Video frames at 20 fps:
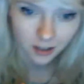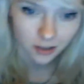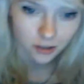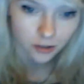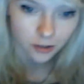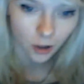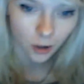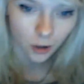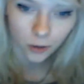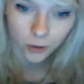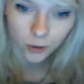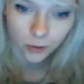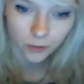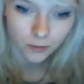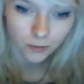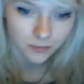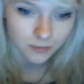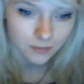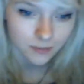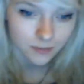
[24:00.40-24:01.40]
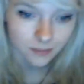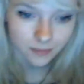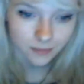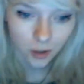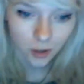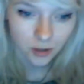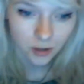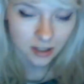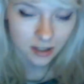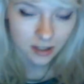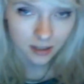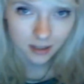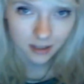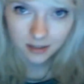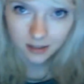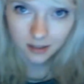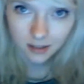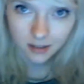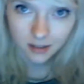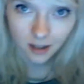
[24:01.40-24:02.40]
So those are the
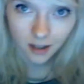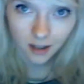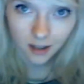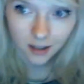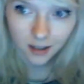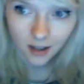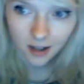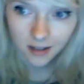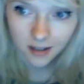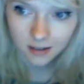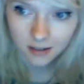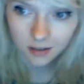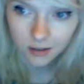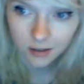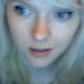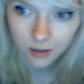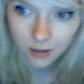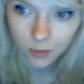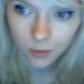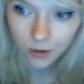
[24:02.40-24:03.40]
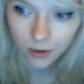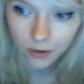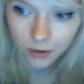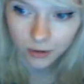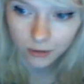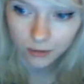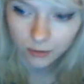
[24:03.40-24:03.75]
things I say. As to what